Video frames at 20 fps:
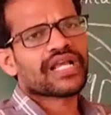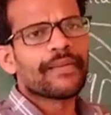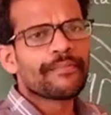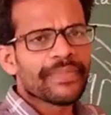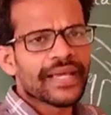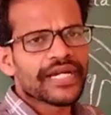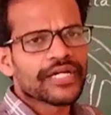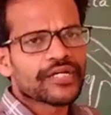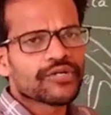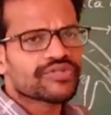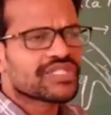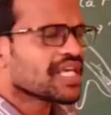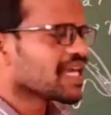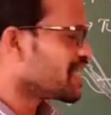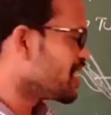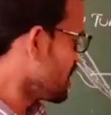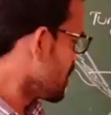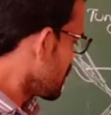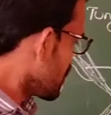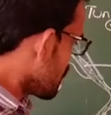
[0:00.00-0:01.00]
compared to
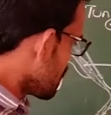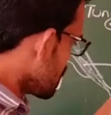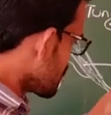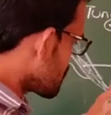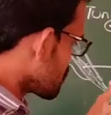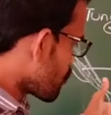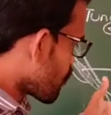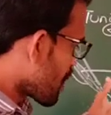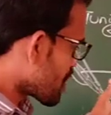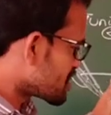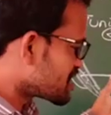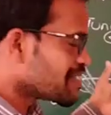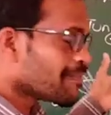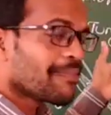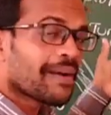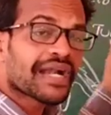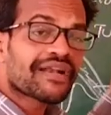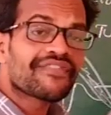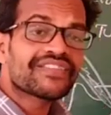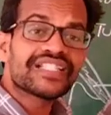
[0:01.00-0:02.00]
the, it is once the
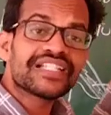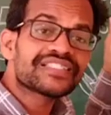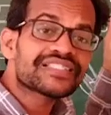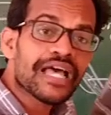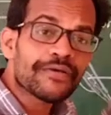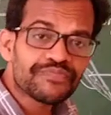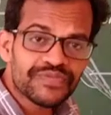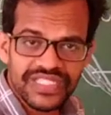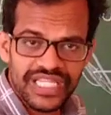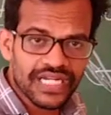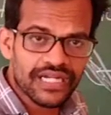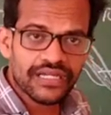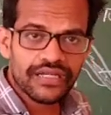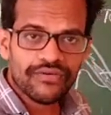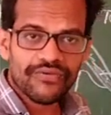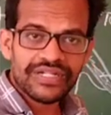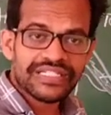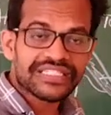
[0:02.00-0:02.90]
blood vessel is absent,